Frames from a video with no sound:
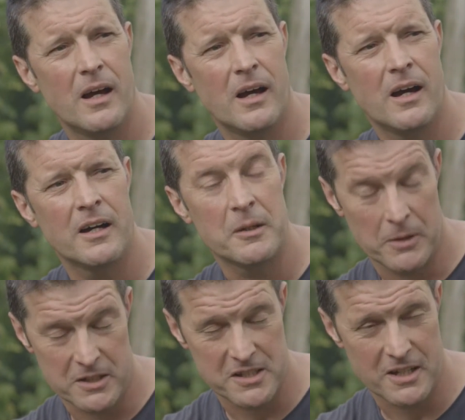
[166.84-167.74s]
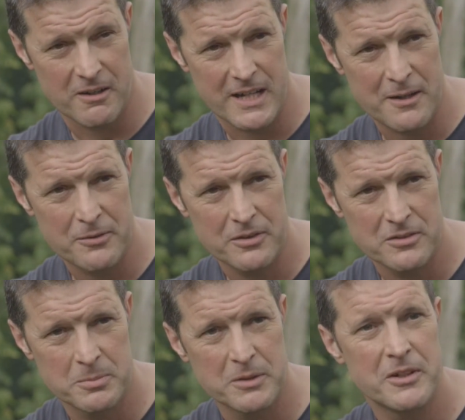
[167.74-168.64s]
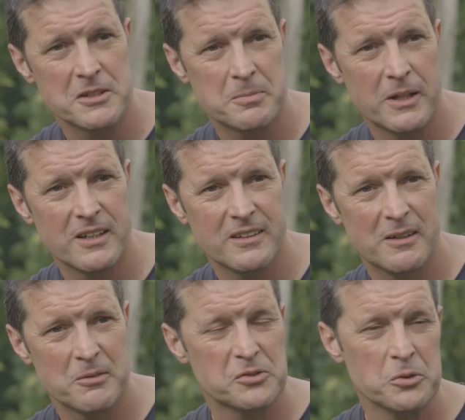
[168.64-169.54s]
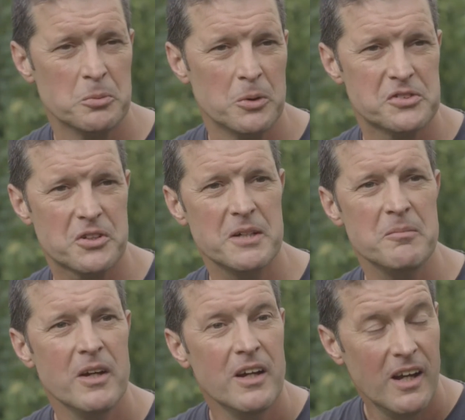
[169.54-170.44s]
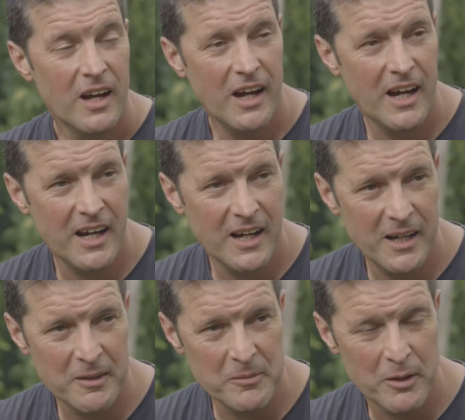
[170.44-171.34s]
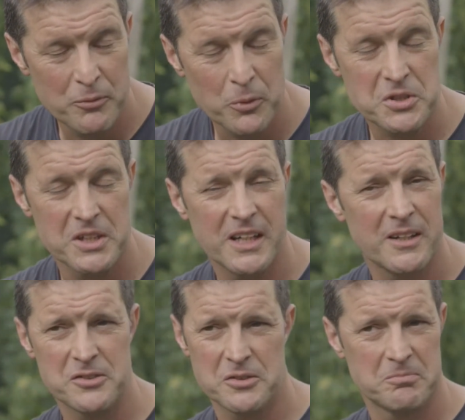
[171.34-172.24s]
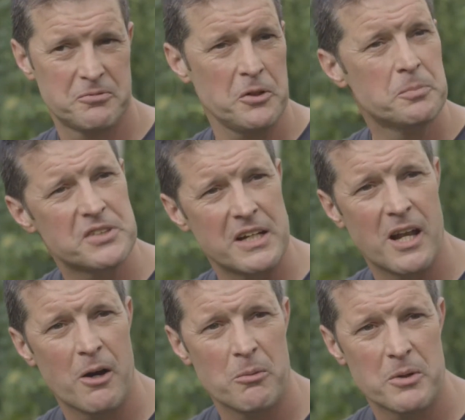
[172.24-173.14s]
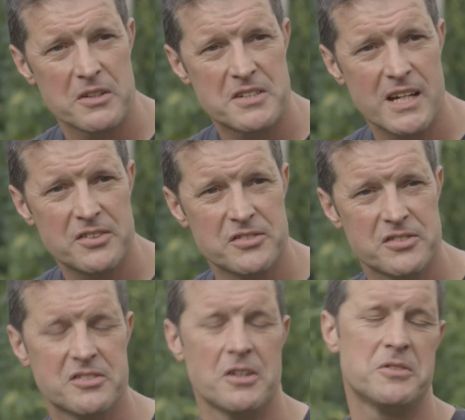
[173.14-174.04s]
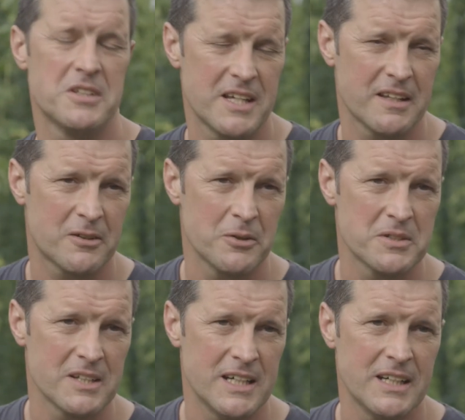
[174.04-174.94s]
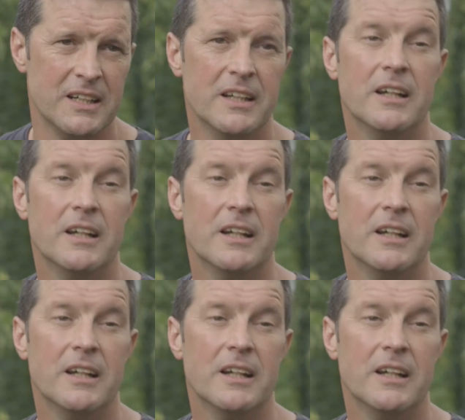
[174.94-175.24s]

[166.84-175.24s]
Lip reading: applied to the RAF to be a fighter pilot, every schoolboy's dream. Unfortunately I was a few percent low on one of the tests, so didn't get through into that,